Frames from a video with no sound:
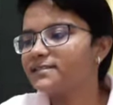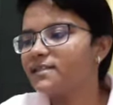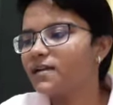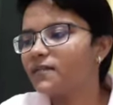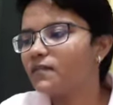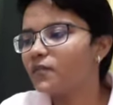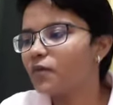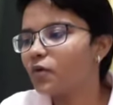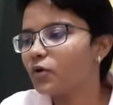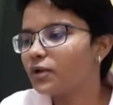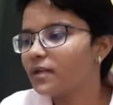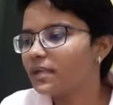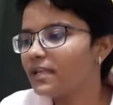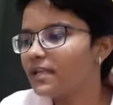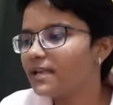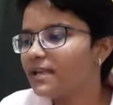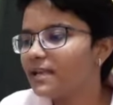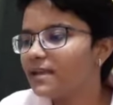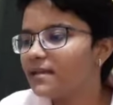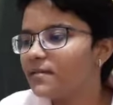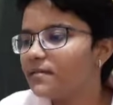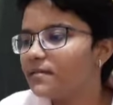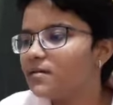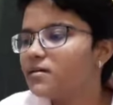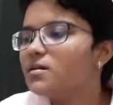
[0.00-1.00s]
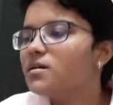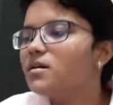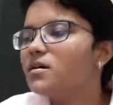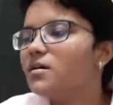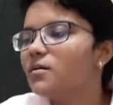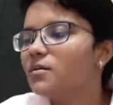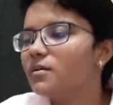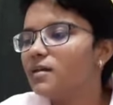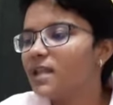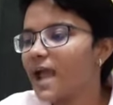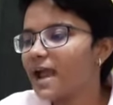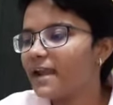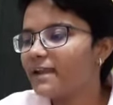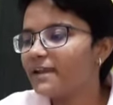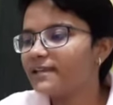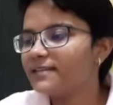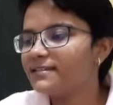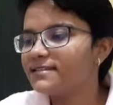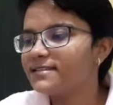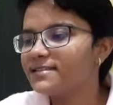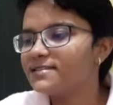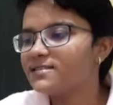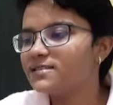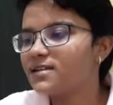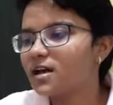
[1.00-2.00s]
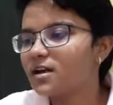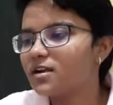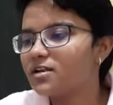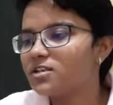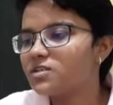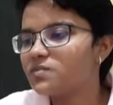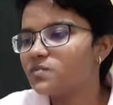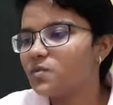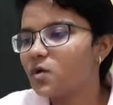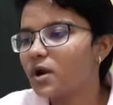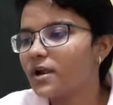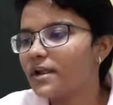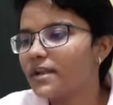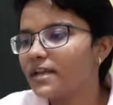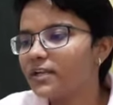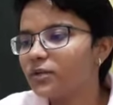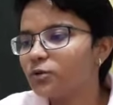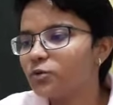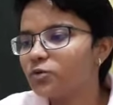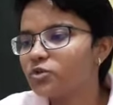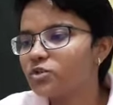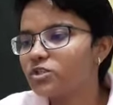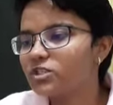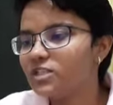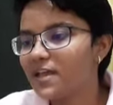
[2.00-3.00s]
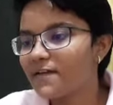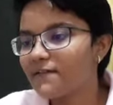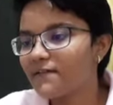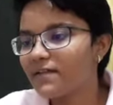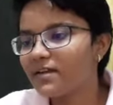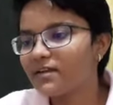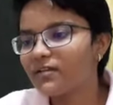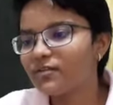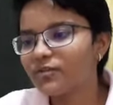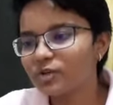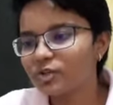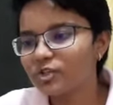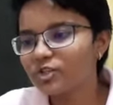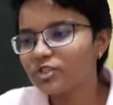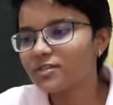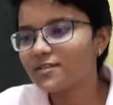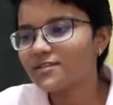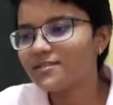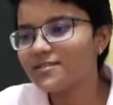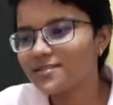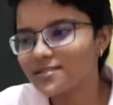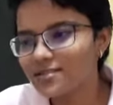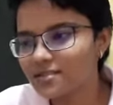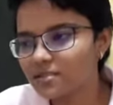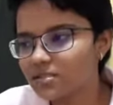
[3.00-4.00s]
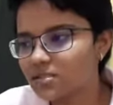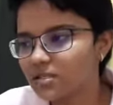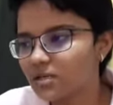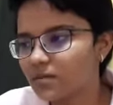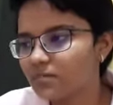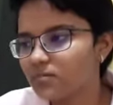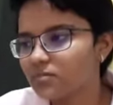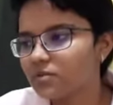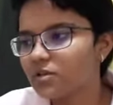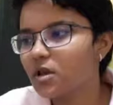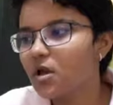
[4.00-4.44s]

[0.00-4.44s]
The 14 lattices corresponding to 7 crystal system.